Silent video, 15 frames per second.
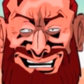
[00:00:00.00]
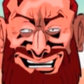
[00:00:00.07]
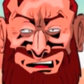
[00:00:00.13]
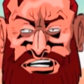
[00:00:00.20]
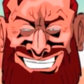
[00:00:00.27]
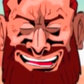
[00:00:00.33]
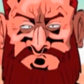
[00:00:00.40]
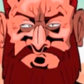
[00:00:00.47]
I
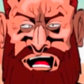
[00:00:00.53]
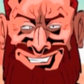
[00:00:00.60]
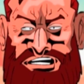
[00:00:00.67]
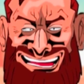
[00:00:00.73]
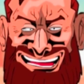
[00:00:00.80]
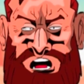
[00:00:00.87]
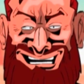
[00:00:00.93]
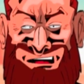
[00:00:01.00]
listen.
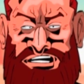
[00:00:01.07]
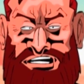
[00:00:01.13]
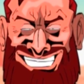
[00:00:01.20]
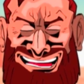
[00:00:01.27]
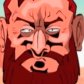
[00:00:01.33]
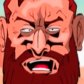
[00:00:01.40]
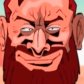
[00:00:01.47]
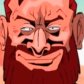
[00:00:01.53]
I, I looked at
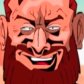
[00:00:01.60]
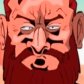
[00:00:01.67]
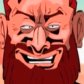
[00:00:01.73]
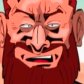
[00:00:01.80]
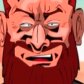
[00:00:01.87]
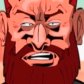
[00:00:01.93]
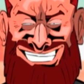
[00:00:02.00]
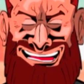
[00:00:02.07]
back. I looked
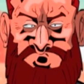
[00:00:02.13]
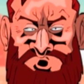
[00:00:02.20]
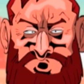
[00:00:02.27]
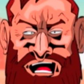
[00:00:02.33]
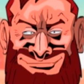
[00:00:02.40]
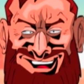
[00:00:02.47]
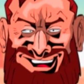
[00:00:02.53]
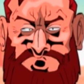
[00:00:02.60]
at the,
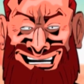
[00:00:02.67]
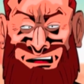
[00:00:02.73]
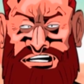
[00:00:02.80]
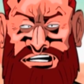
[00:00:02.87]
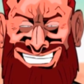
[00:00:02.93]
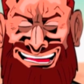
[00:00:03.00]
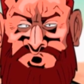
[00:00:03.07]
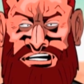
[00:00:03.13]
at, the, at
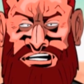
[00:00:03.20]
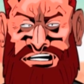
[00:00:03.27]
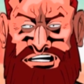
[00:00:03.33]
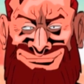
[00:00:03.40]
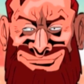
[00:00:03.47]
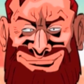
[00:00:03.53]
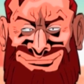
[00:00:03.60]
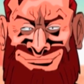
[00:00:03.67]
what I did.
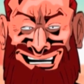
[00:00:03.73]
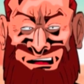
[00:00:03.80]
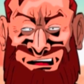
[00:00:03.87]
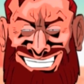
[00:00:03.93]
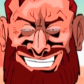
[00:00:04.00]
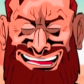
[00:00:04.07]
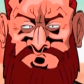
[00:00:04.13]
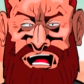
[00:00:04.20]
I
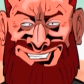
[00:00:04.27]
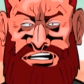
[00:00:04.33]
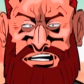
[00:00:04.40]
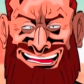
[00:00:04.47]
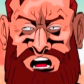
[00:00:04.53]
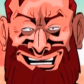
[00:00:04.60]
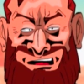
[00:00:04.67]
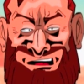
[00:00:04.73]
made a
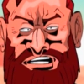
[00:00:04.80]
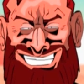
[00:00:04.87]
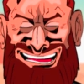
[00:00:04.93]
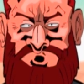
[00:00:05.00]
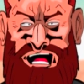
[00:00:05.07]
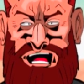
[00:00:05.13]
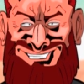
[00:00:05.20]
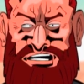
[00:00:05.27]
statement. I
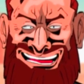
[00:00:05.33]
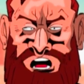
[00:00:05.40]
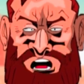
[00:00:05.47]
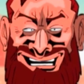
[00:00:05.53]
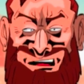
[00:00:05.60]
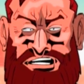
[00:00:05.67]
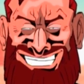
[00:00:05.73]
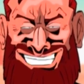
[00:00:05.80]
made a
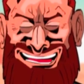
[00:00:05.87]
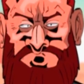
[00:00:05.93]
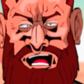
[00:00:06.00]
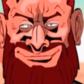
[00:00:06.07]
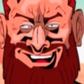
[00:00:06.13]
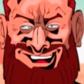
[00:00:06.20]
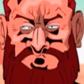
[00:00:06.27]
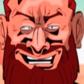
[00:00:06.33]
statement that I made a
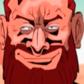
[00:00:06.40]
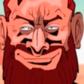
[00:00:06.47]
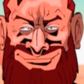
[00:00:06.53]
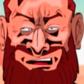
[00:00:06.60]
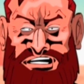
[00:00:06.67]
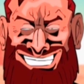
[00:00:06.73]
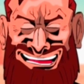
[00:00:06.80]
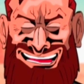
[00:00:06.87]
mistake.
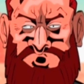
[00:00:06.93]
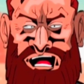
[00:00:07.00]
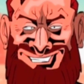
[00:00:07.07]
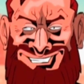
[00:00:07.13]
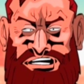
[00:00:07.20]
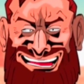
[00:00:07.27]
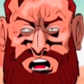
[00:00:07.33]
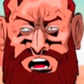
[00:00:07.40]
I already
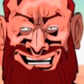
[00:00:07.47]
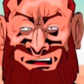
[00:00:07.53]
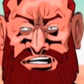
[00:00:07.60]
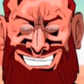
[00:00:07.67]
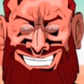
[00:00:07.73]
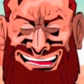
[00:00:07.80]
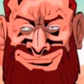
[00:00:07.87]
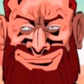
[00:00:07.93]
made a
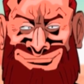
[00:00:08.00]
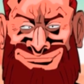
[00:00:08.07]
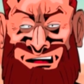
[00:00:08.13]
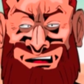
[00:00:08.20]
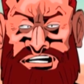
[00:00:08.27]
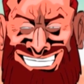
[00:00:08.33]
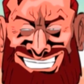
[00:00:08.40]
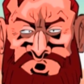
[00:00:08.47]
mistake. I
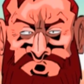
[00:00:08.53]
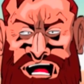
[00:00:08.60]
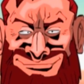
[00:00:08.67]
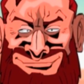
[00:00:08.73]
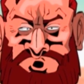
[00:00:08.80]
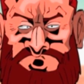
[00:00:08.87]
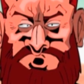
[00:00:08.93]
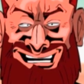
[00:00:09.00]
want to move
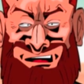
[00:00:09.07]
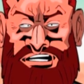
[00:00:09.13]
on. I,